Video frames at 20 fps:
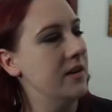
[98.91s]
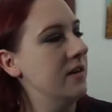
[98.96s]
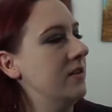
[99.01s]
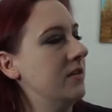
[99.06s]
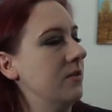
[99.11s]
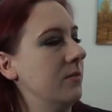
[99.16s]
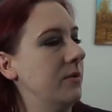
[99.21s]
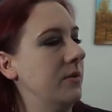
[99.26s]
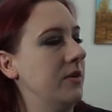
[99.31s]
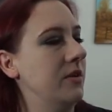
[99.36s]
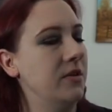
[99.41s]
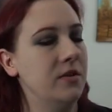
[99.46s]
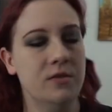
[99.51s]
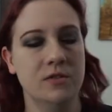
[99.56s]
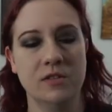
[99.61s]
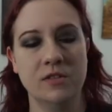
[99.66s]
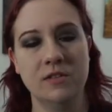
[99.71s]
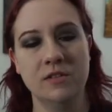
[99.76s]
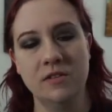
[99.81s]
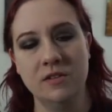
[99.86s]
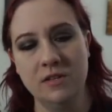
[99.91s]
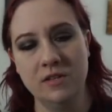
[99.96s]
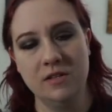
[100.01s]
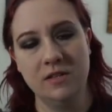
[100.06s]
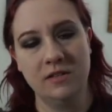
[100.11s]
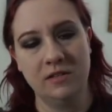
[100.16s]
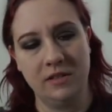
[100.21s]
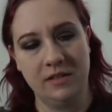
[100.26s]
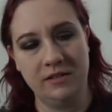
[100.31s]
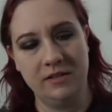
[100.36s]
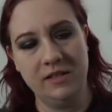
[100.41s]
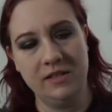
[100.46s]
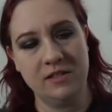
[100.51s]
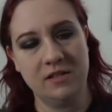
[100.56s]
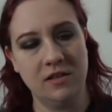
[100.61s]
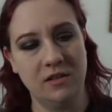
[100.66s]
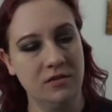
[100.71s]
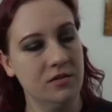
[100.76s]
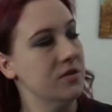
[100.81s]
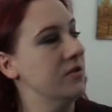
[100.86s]
So we're using like these
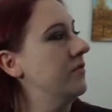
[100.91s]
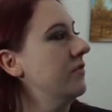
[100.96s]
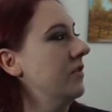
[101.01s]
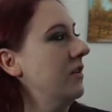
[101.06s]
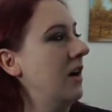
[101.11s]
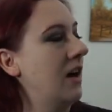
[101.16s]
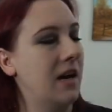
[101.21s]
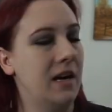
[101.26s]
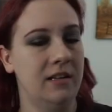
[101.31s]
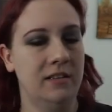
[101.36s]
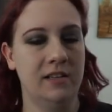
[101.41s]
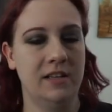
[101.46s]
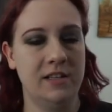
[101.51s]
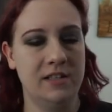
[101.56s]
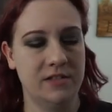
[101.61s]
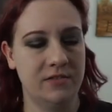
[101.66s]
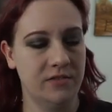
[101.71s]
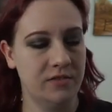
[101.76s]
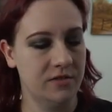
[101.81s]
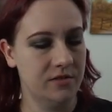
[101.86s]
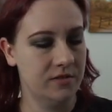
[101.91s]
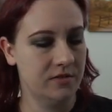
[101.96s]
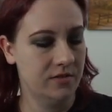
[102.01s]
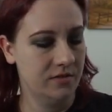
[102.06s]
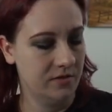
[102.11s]
colors for highlights for the